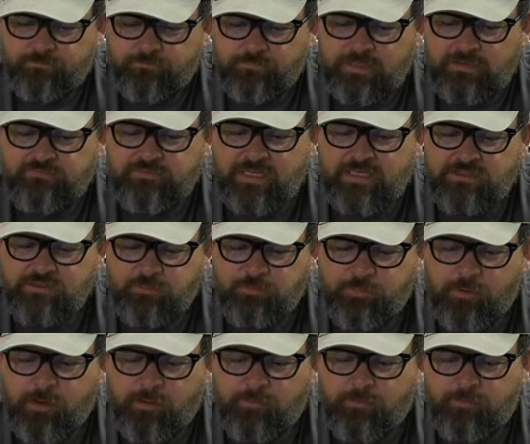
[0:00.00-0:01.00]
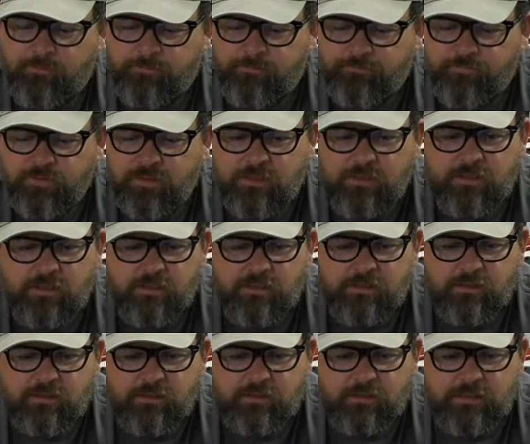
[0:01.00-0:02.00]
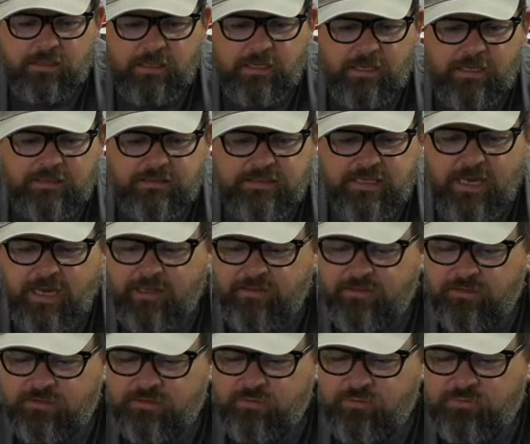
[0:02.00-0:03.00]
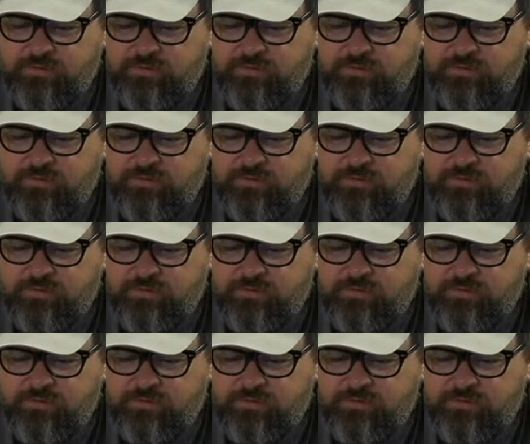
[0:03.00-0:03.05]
If that's your problem. Yeah, the new